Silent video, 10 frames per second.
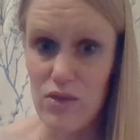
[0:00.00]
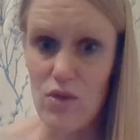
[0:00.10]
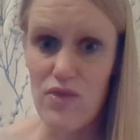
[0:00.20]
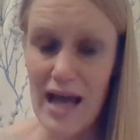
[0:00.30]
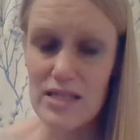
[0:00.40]

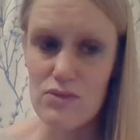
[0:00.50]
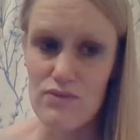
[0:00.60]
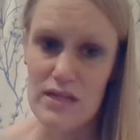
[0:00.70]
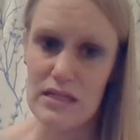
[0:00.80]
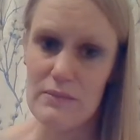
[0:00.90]
walk
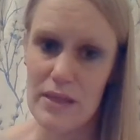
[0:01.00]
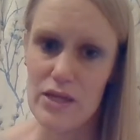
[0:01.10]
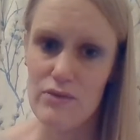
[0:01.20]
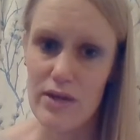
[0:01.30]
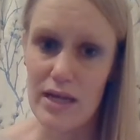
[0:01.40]
across the room
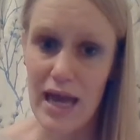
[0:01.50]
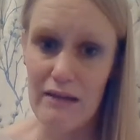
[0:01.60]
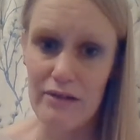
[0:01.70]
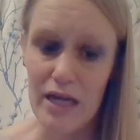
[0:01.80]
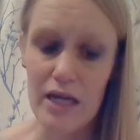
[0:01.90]
and I
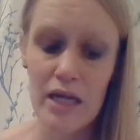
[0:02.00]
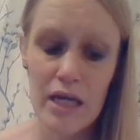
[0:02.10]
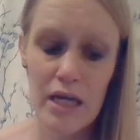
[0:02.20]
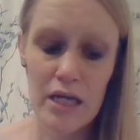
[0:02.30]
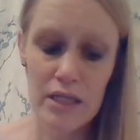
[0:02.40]
say,
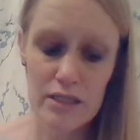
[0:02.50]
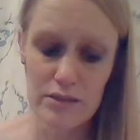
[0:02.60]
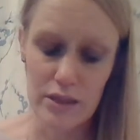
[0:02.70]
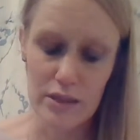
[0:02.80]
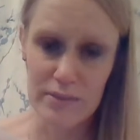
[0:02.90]
you have
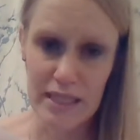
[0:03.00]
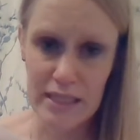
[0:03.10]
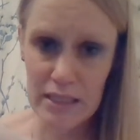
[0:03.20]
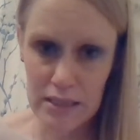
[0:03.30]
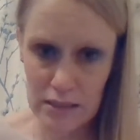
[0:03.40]
got to
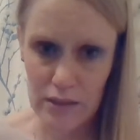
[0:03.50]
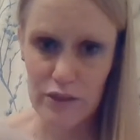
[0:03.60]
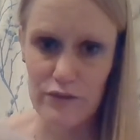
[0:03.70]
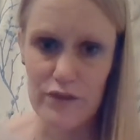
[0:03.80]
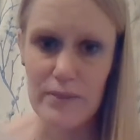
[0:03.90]
walk in a
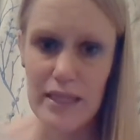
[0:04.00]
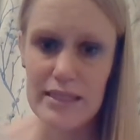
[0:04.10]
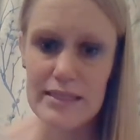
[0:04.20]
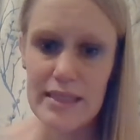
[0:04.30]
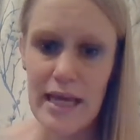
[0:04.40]
straight
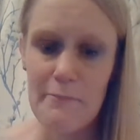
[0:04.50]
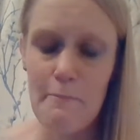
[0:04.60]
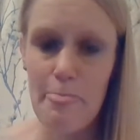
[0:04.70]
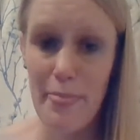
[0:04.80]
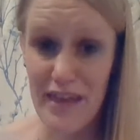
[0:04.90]
line
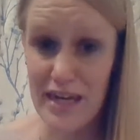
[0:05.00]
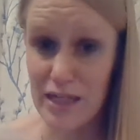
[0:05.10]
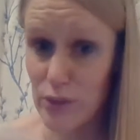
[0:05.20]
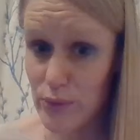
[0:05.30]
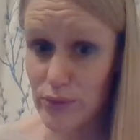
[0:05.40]
from this side
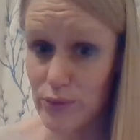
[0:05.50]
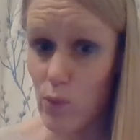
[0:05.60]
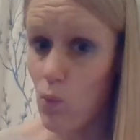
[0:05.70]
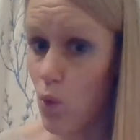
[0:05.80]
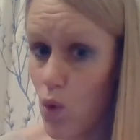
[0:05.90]
of the room
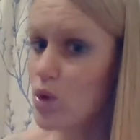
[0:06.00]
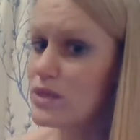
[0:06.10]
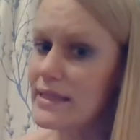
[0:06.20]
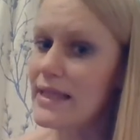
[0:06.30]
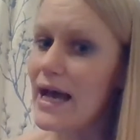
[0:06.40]
to the
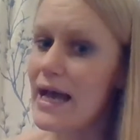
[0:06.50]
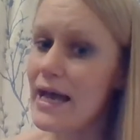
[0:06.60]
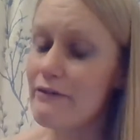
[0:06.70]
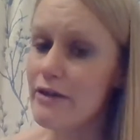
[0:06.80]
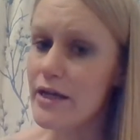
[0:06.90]
door.
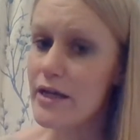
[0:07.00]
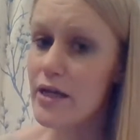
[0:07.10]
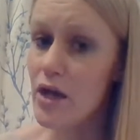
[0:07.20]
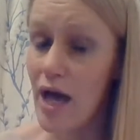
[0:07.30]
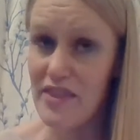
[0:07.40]

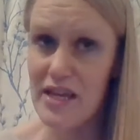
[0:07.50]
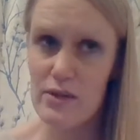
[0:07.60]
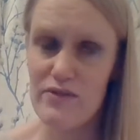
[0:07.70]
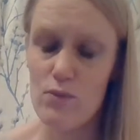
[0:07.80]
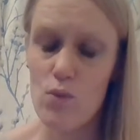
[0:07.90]
Off you go.